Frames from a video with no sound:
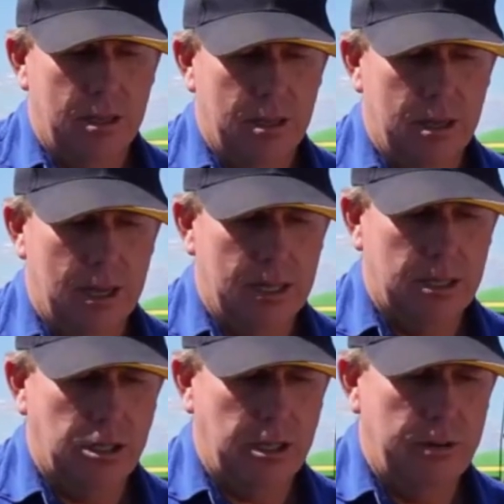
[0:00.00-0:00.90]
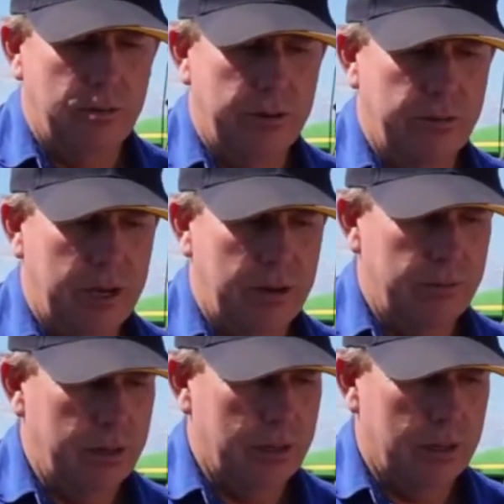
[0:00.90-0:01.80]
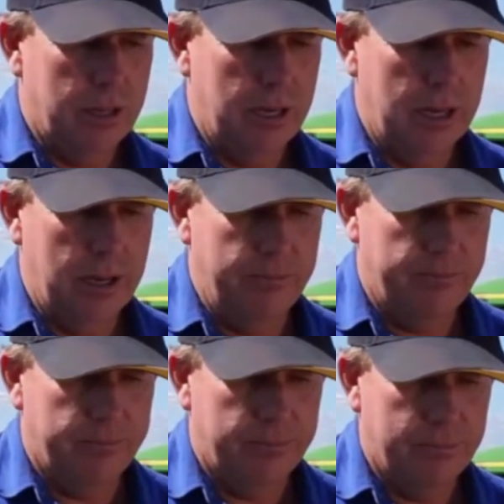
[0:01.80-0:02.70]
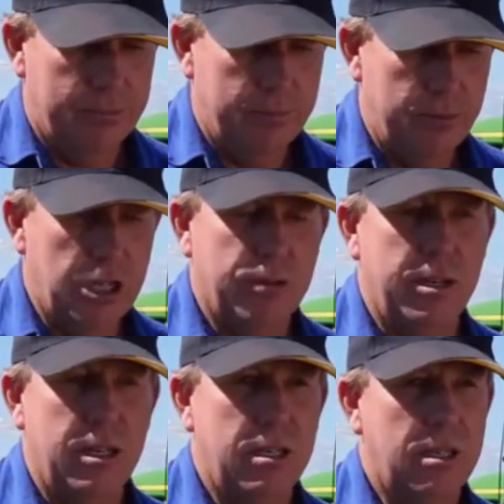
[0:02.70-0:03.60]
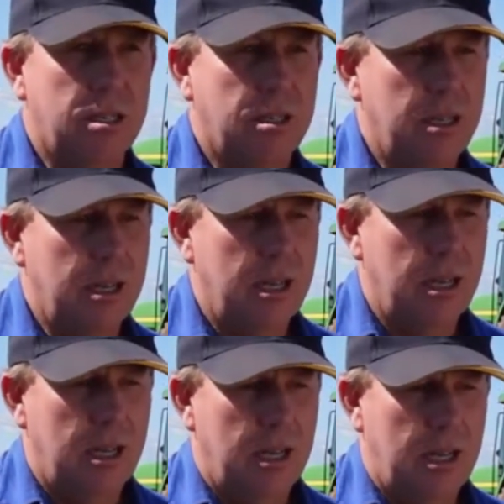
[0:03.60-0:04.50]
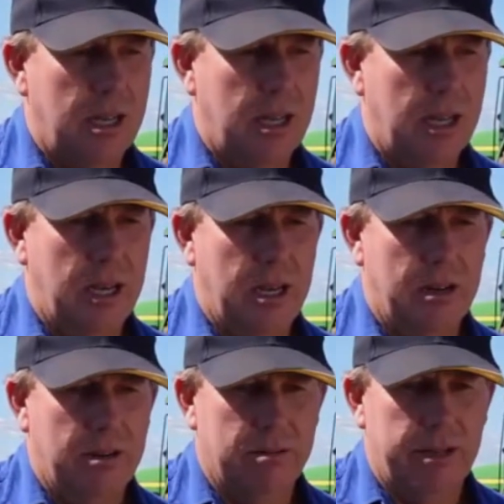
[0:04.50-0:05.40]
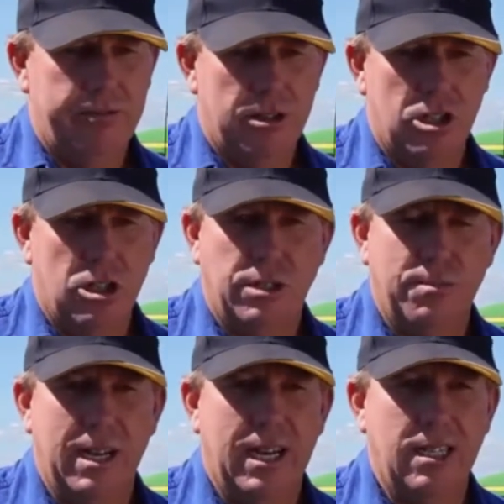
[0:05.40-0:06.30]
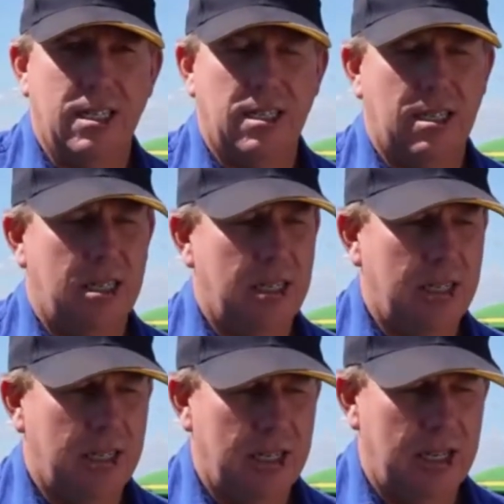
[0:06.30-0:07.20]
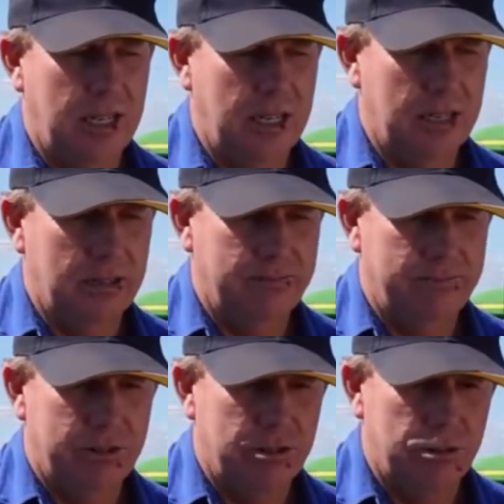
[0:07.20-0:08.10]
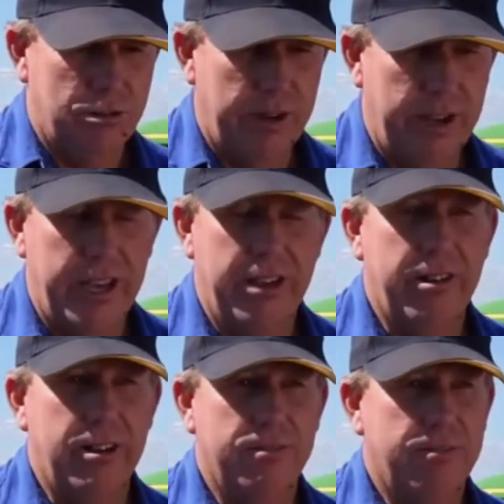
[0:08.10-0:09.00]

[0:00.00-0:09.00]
last year we ran with brush meters and different size plates and tore our hair out.